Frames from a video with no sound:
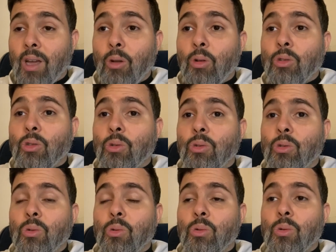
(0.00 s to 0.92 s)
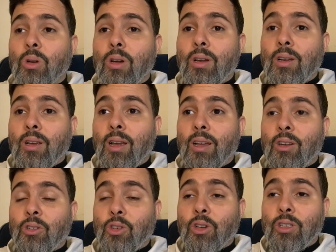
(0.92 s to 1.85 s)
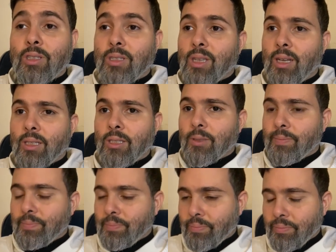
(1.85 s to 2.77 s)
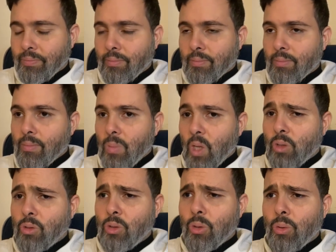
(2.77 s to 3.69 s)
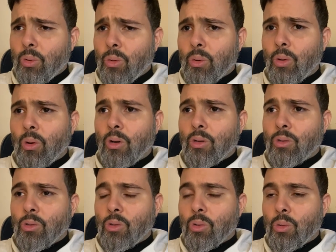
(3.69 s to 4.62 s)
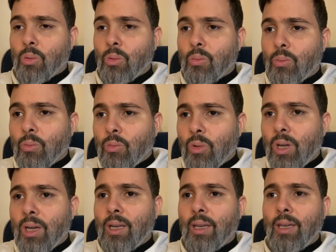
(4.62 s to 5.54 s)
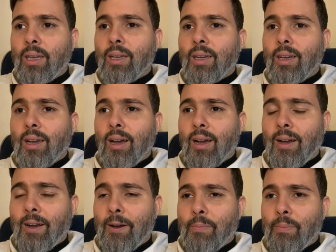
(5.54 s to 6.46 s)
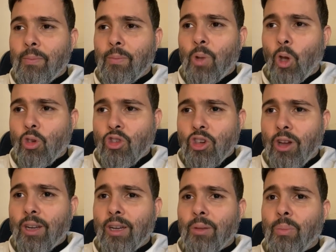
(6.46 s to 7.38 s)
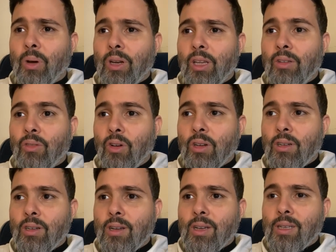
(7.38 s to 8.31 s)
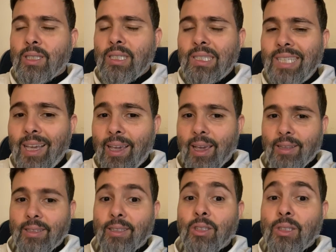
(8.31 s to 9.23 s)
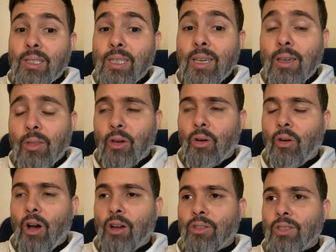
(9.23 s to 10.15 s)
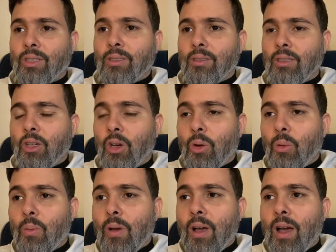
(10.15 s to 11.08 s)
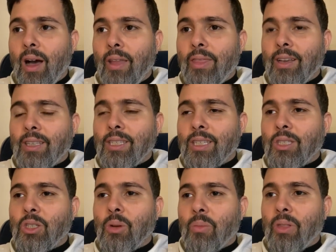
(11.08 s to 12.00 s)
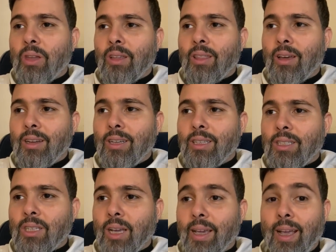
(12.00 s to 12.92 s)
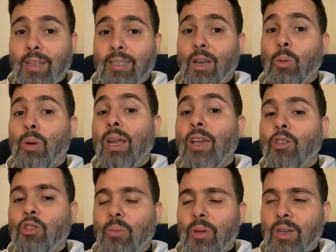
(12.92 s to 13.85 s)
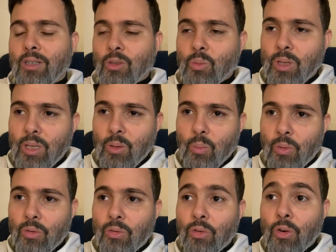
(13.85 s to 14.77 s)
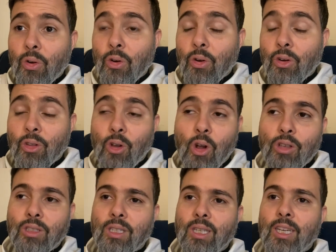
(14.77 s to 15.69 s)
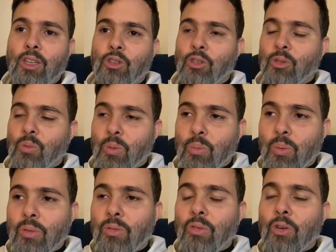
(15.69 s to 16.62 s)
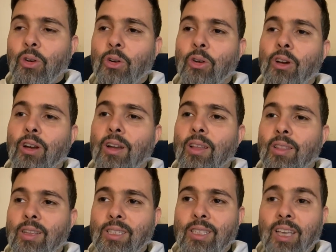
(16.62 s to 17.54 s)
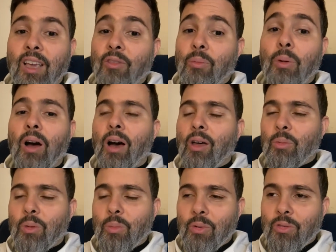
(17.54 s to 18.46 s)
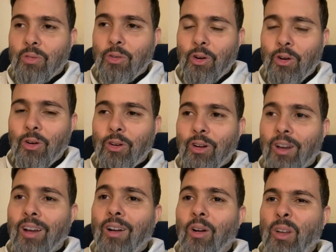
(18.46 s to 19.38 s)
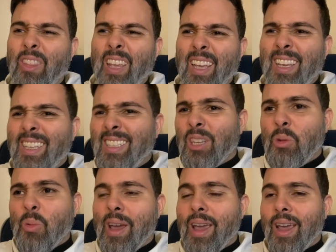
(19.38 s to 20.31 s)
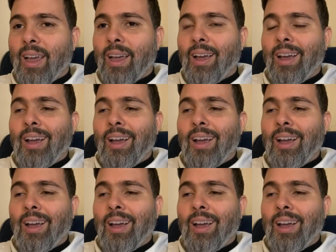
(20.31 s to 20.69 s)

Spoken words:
also to, in a certain sense, to really not shun it, but even seek it, to seek the cross, And this is something that is against our nature, because we prefer the consolations, we prefer the safe path, we prefer the easy way.